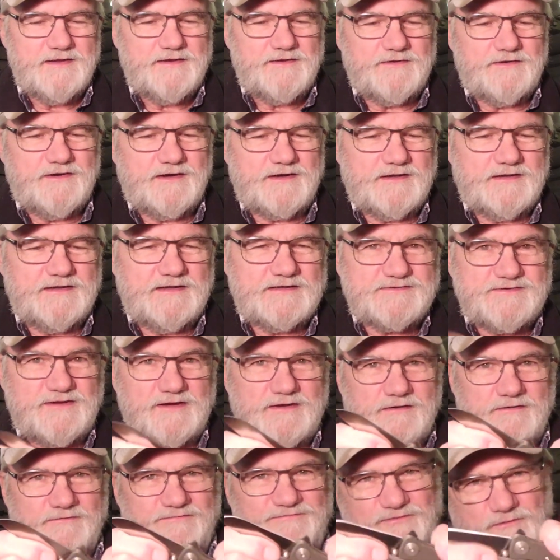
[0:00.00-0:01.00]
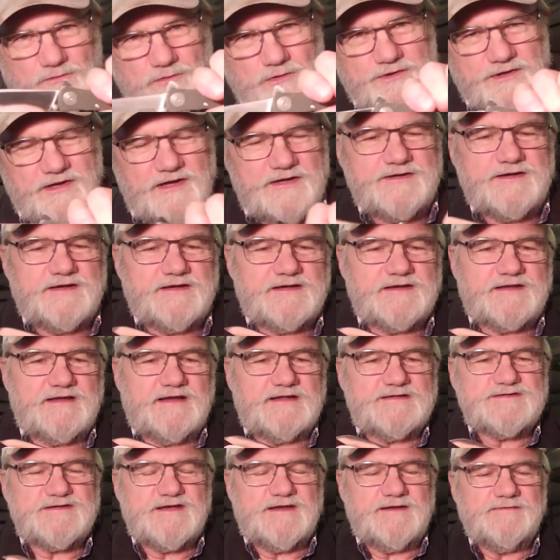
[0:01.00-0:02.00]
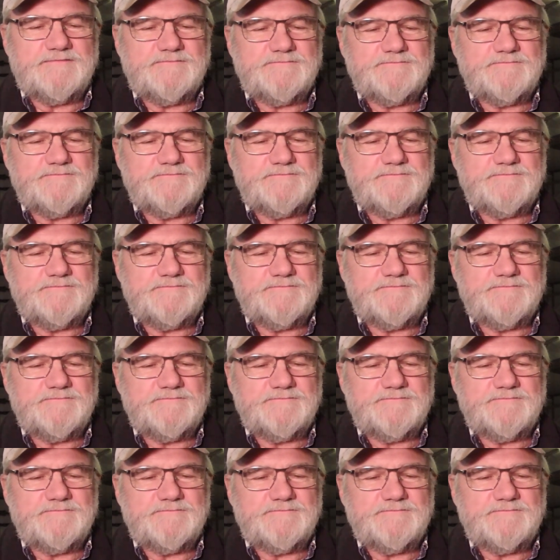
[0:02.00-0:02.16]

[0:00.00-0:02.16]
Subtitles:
it's not going to fold on you and cut you.